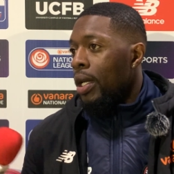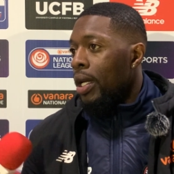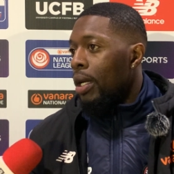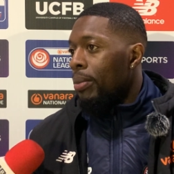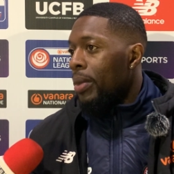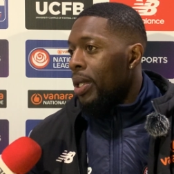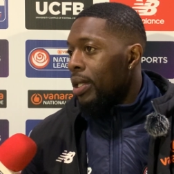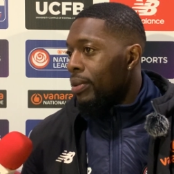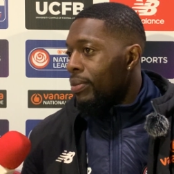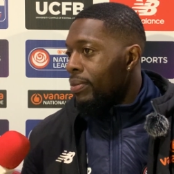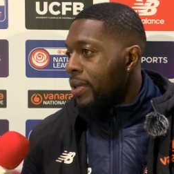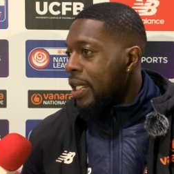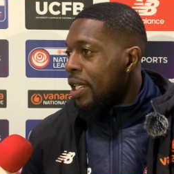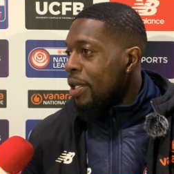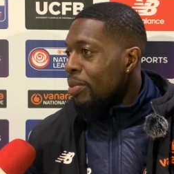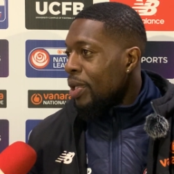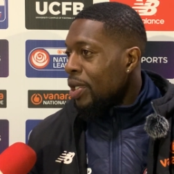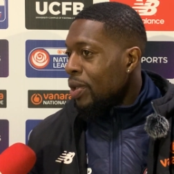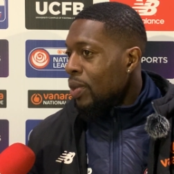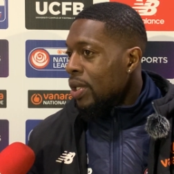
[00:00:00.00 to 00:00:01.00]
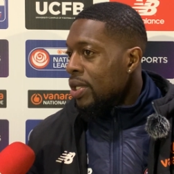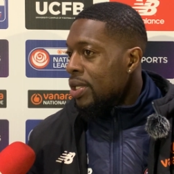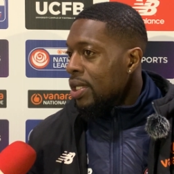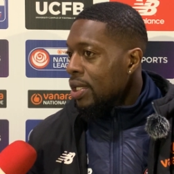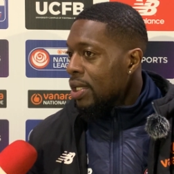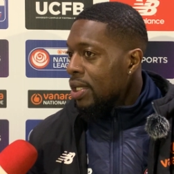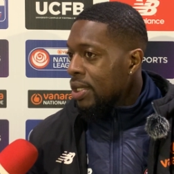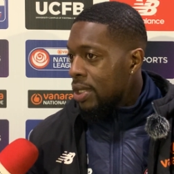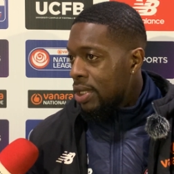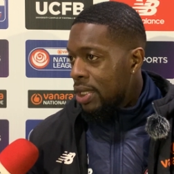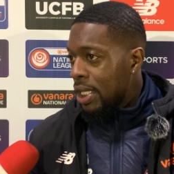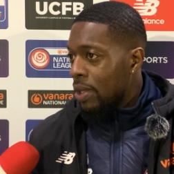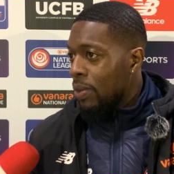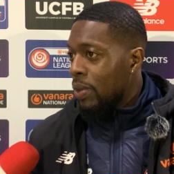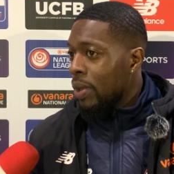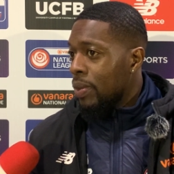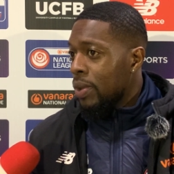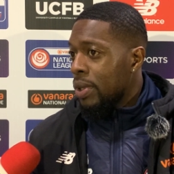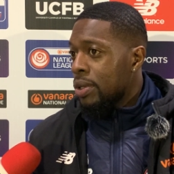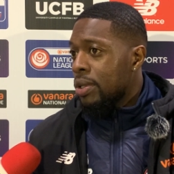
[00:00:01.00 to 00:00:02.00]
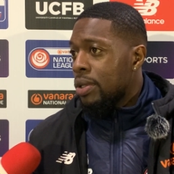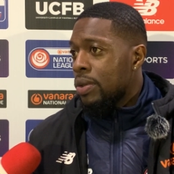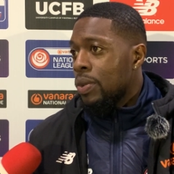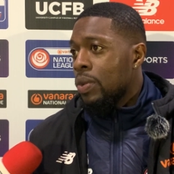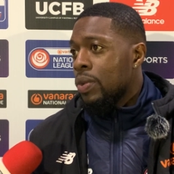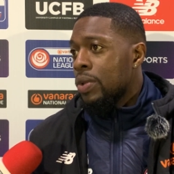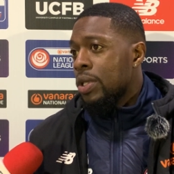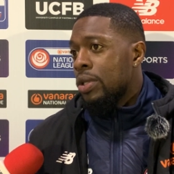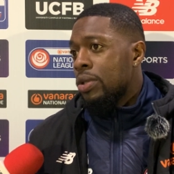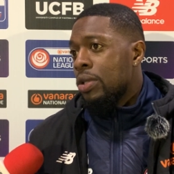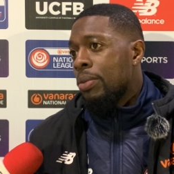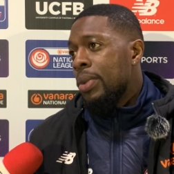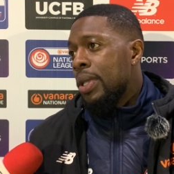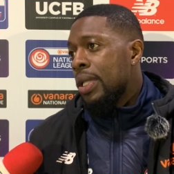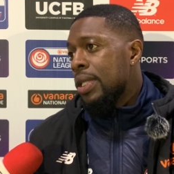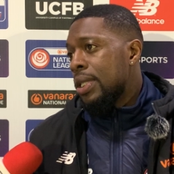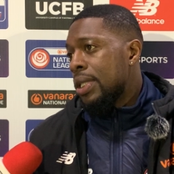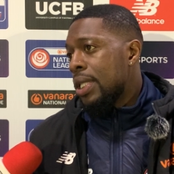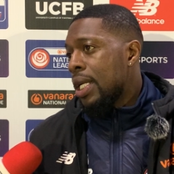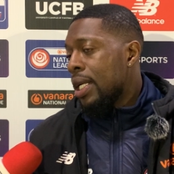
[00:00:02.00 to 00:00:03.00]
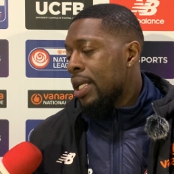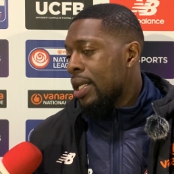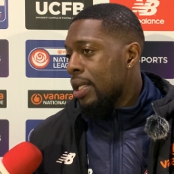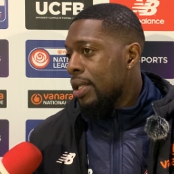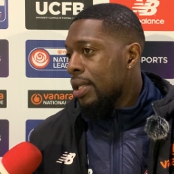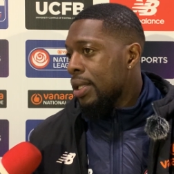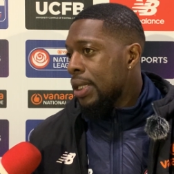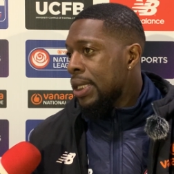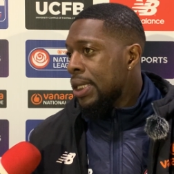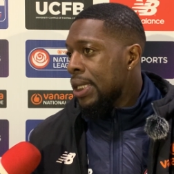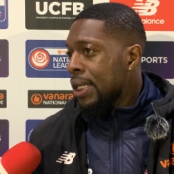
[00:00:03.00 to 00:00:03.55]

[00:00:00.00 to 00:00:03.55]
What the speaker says: Yeah, I mean, anybody watching can see we was the dominant side. And